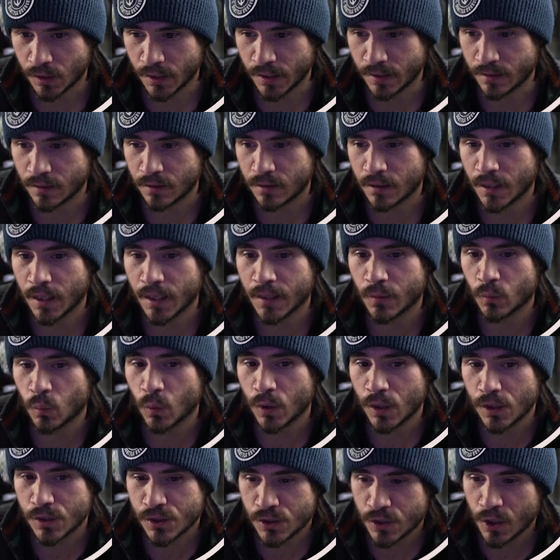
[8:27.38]
length, and
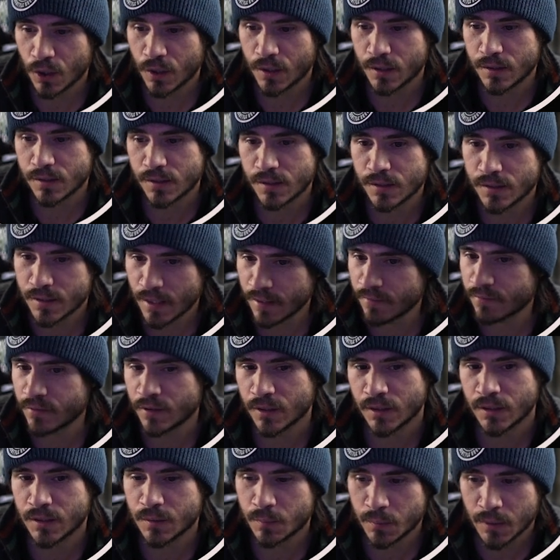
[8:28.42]
we are starting to
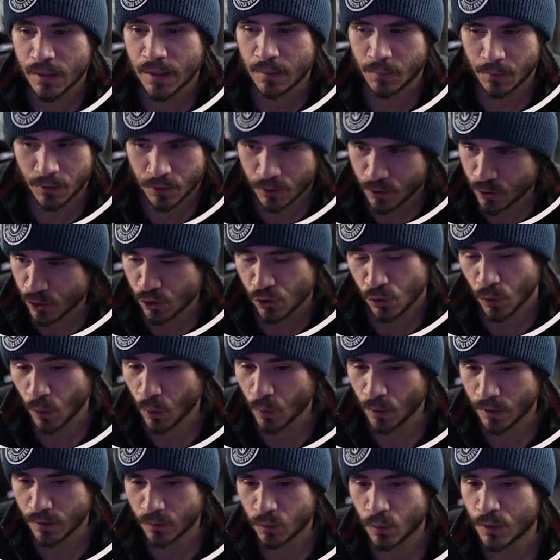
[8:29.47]
definitely be able to
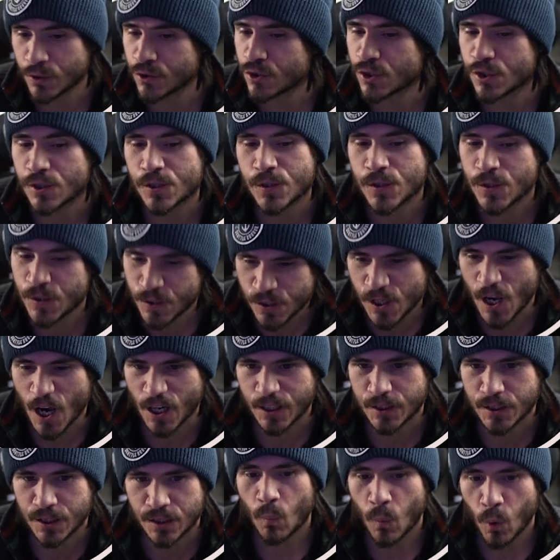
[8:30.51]
control it, which is
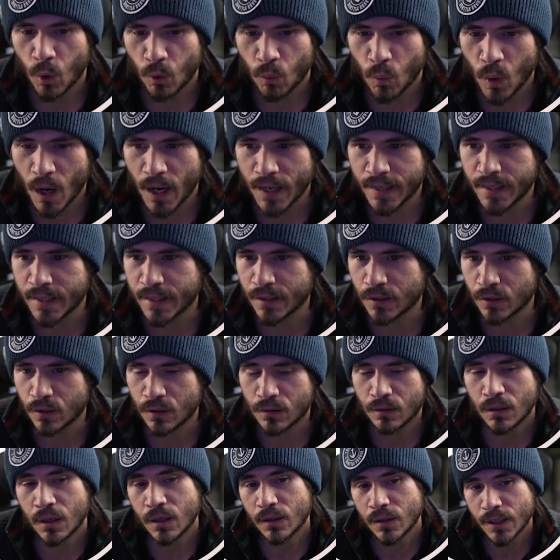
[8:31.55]
sick. More wide
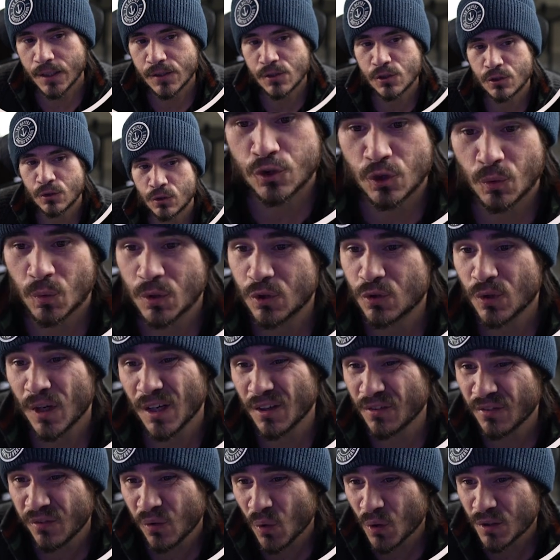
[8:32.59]
angle. Should we try
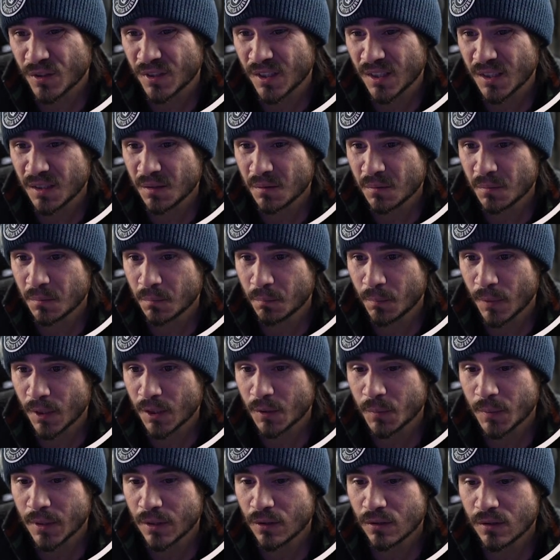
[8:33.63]
a 14
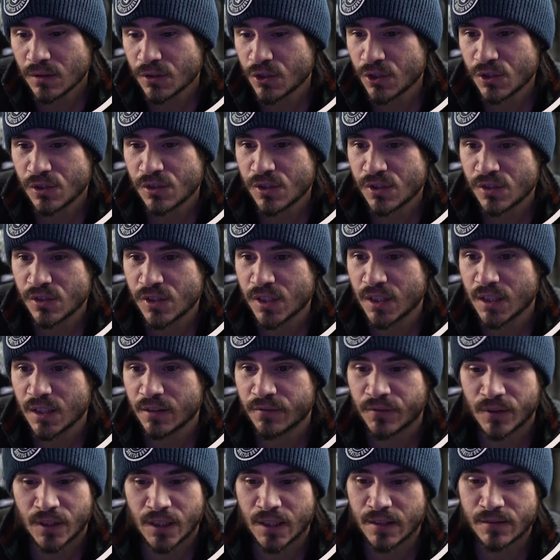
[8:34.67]
millimeter just to see
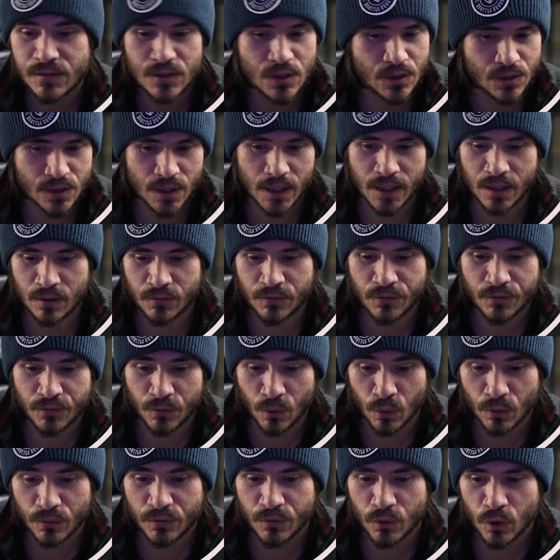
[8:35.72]
if it gives us like
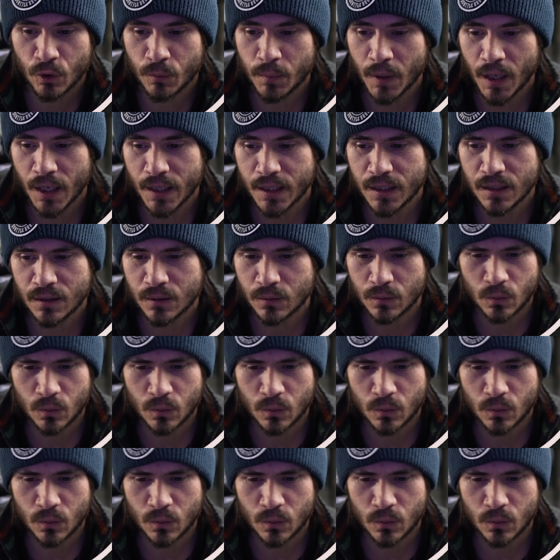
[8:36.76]
full body?